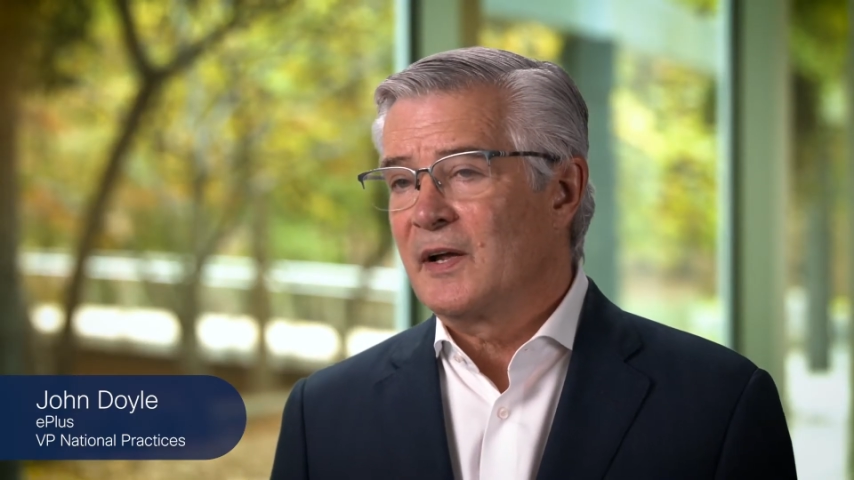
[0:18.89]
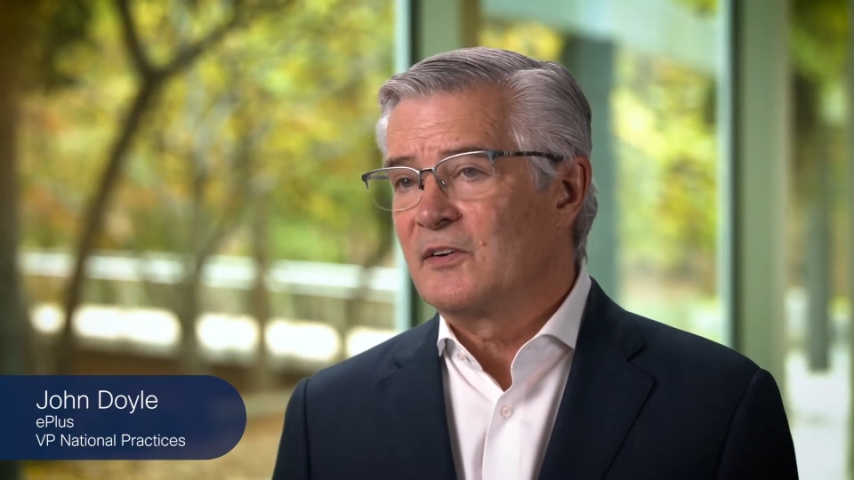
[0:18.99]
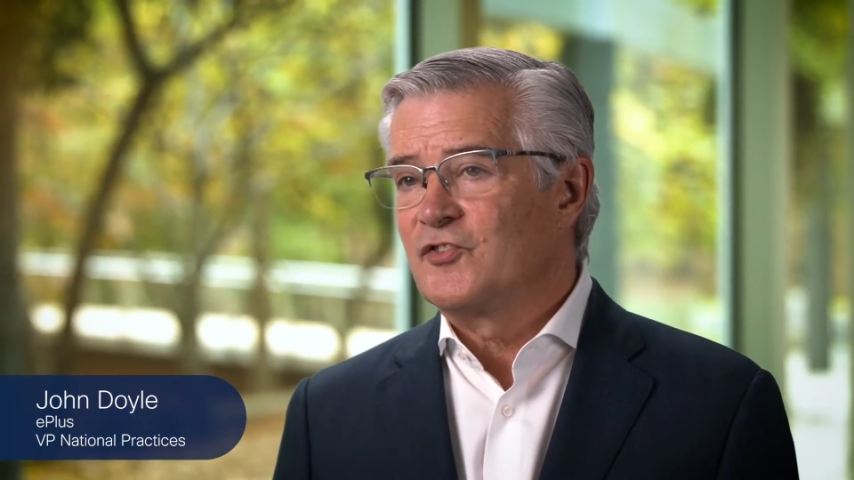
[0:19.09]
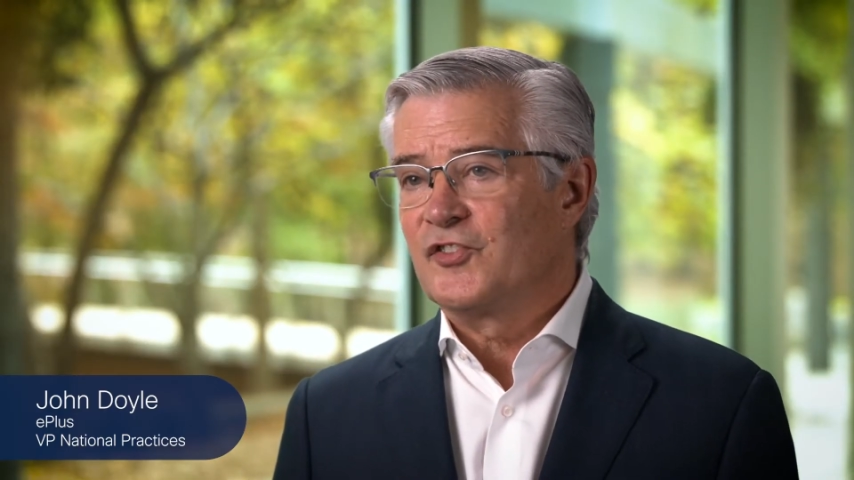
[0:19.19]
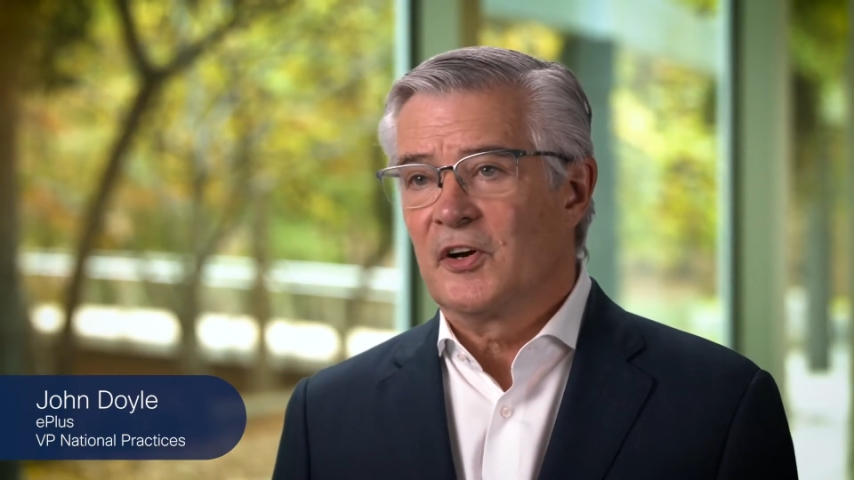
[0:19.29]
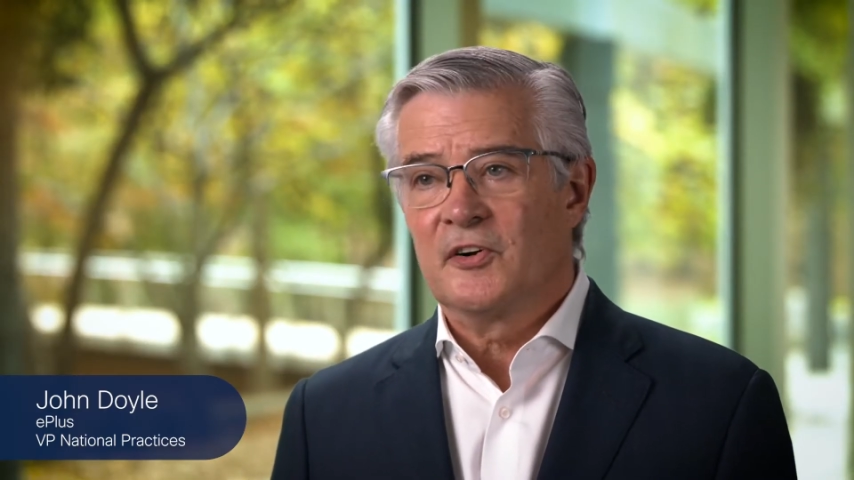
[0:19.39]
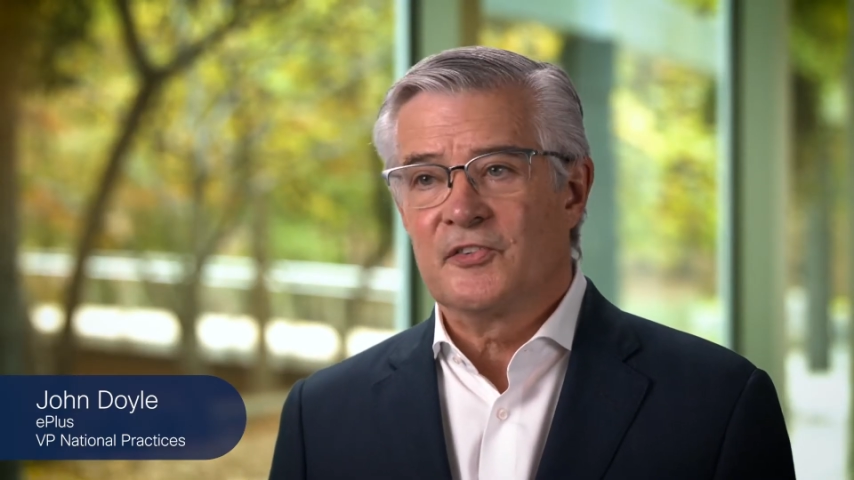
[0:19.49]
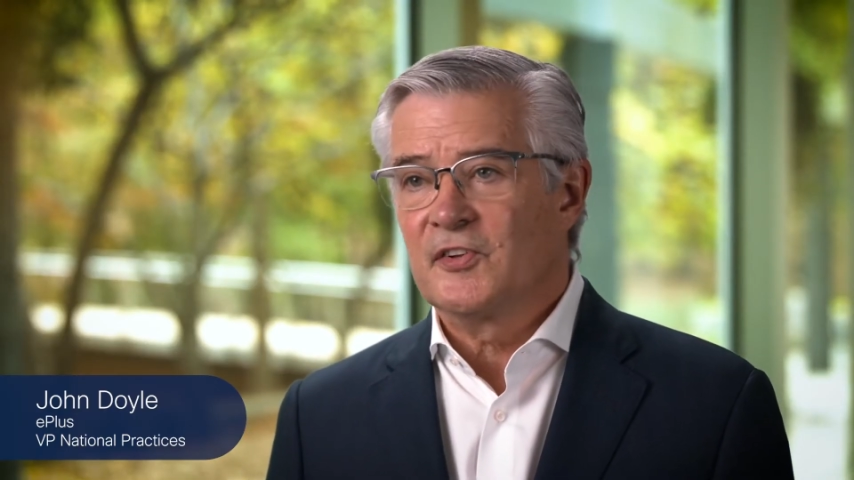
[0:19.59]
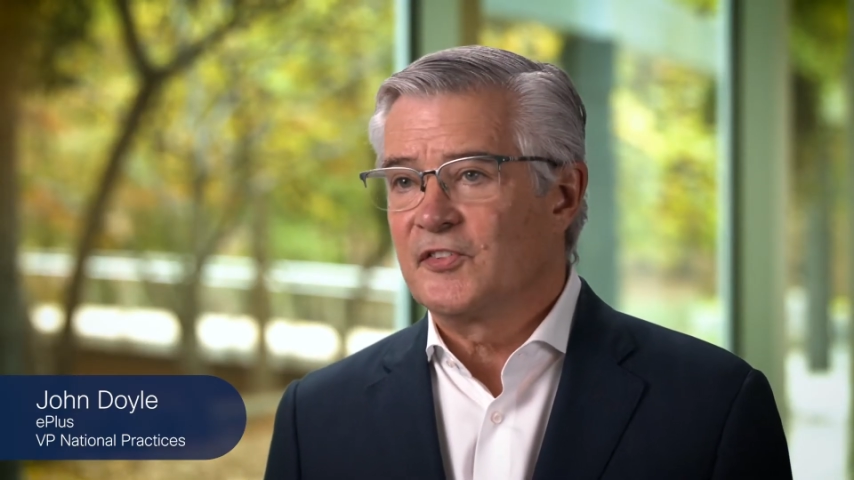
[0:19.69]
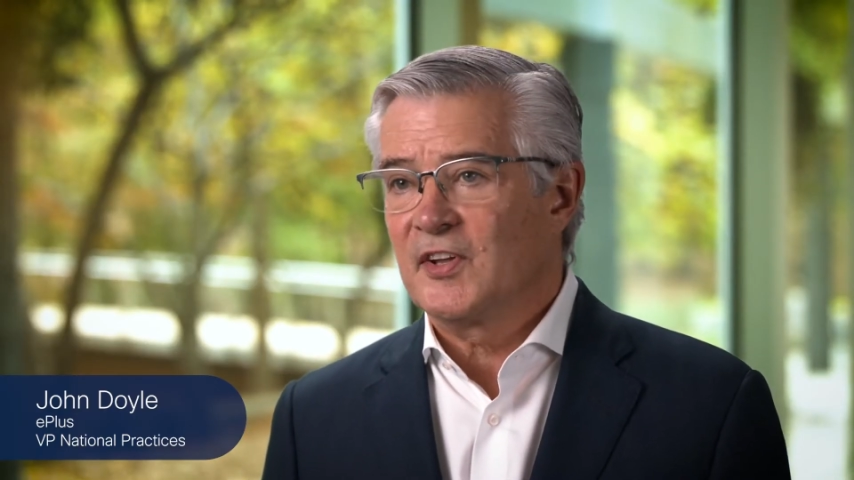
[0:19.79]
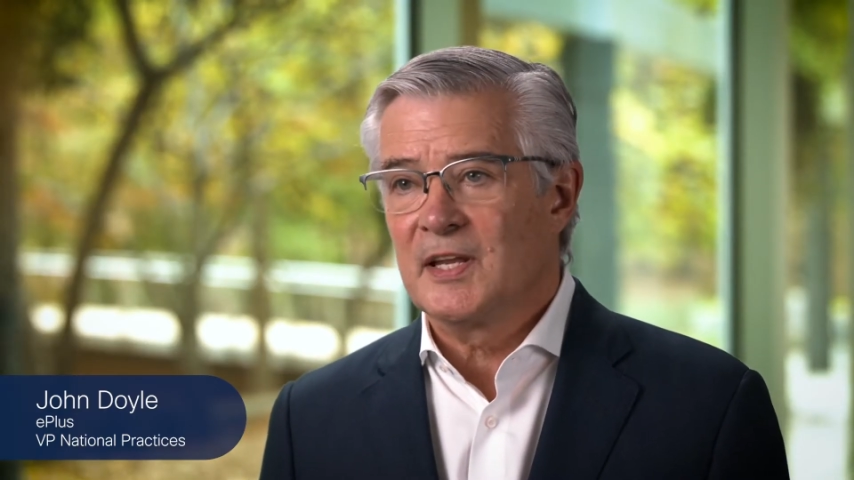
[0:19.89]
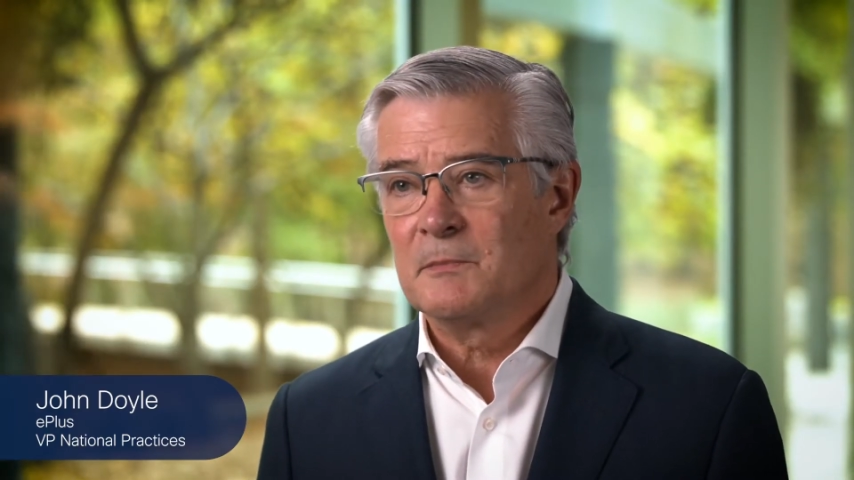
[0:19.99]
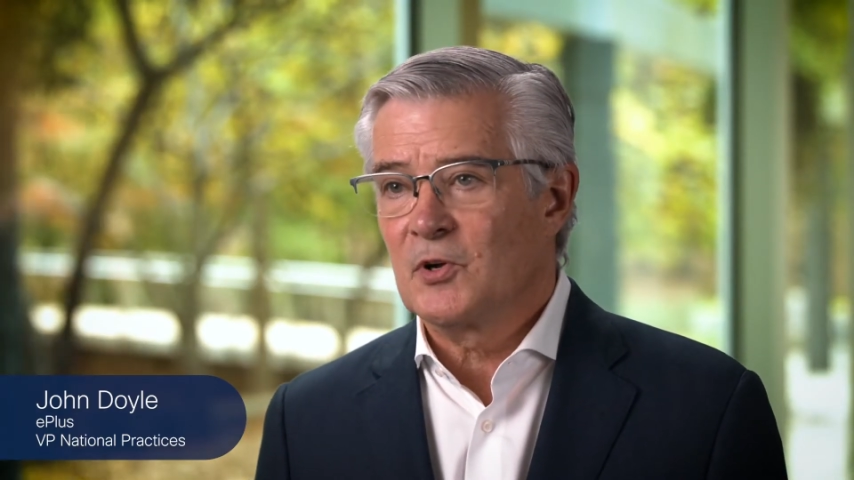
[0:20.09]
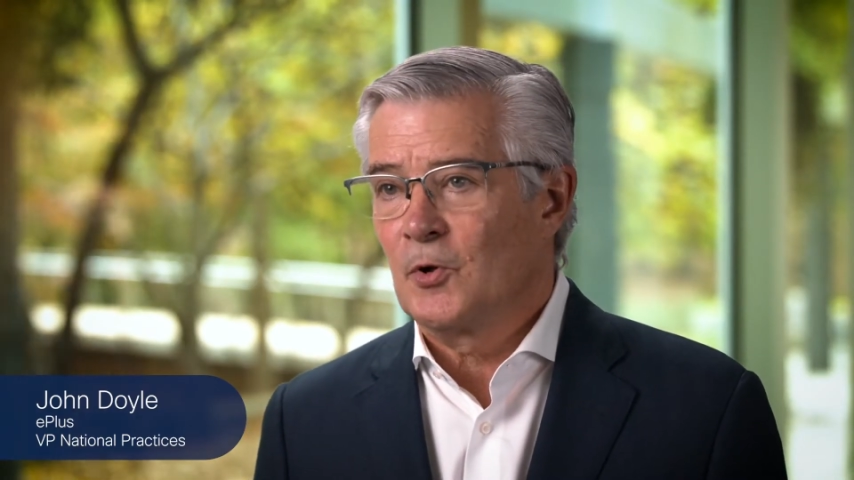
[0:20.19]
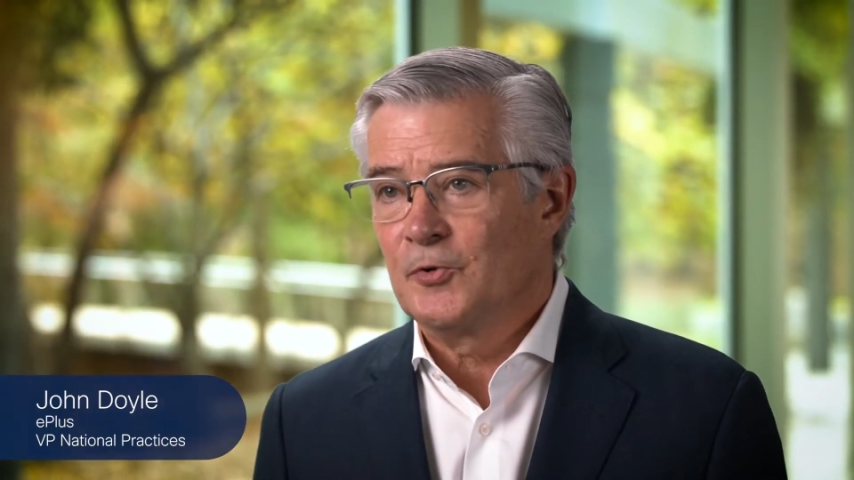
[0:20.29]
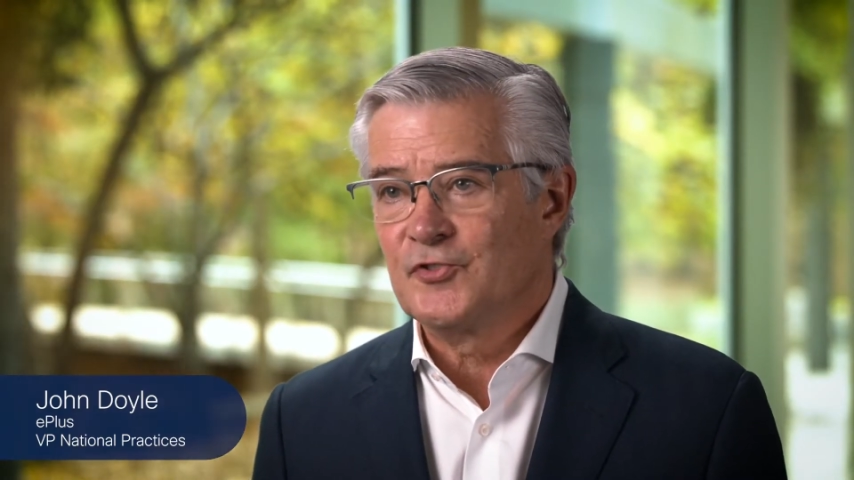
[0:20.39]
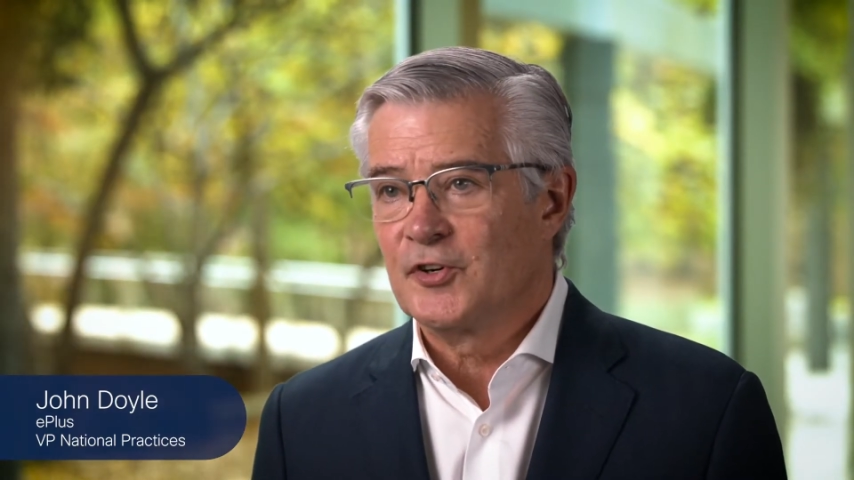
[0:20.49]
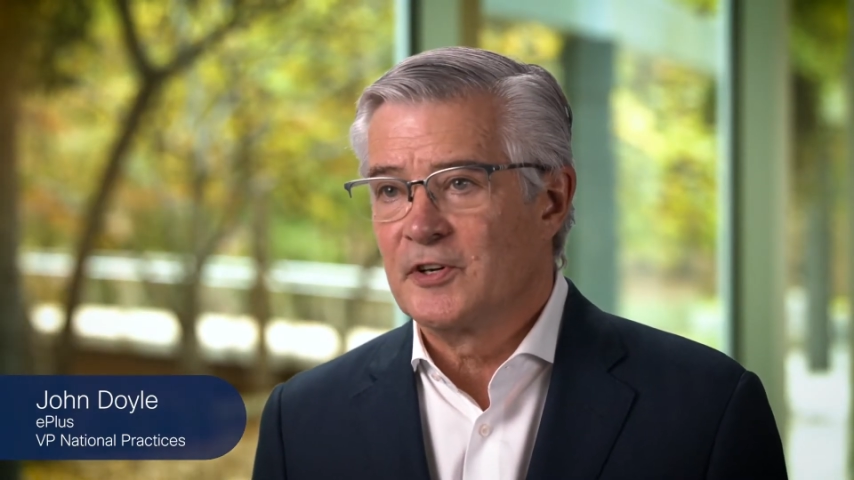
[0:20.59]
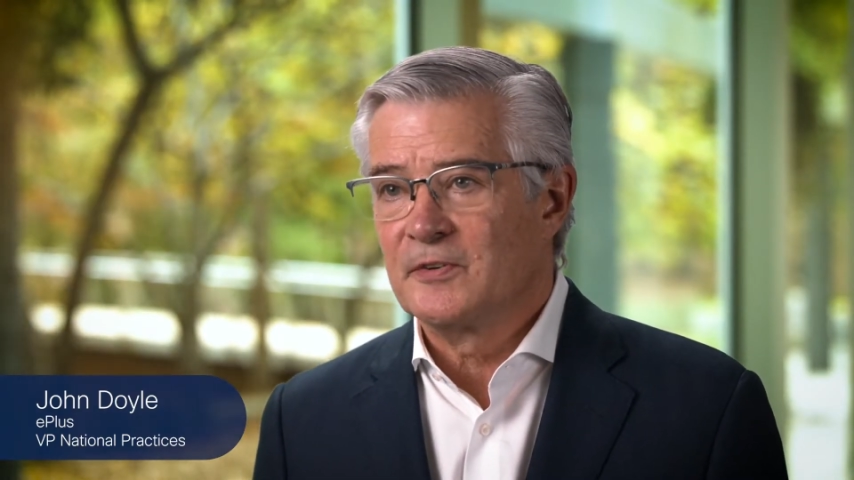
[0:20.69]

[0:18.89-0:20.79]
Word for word: shares the same culture,